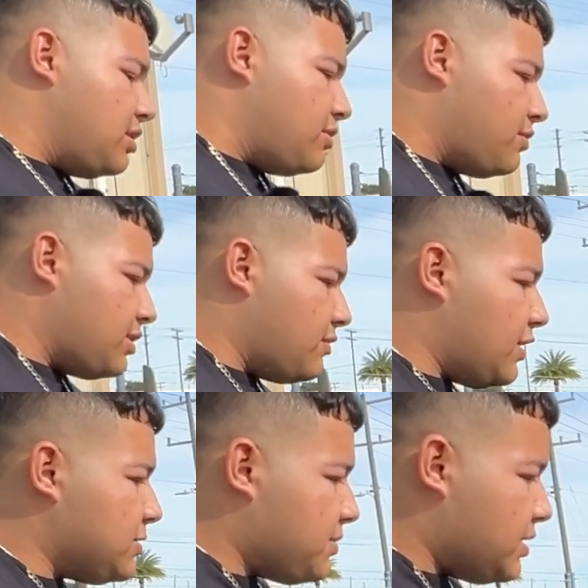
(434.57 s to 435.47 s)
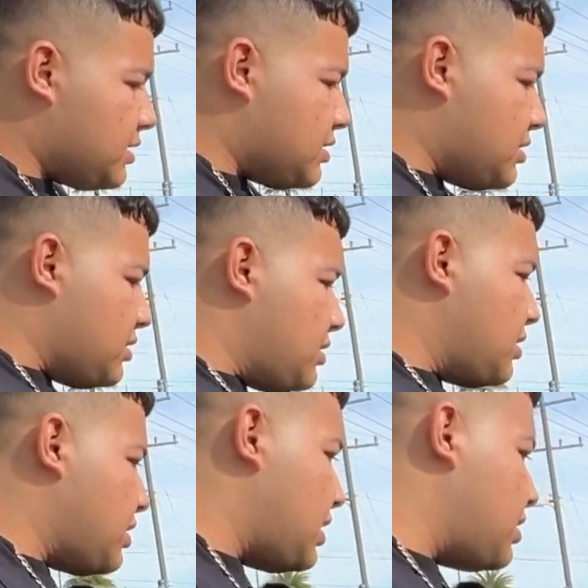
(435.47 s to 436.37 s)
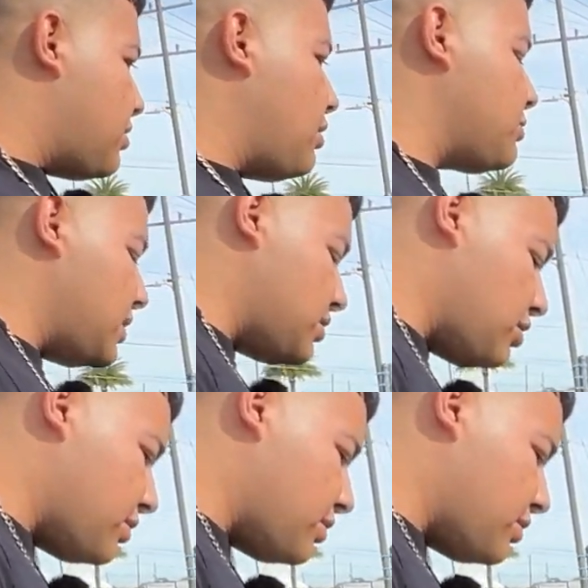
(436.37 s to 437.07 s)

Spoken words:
for the faceplates, and chrome spikes all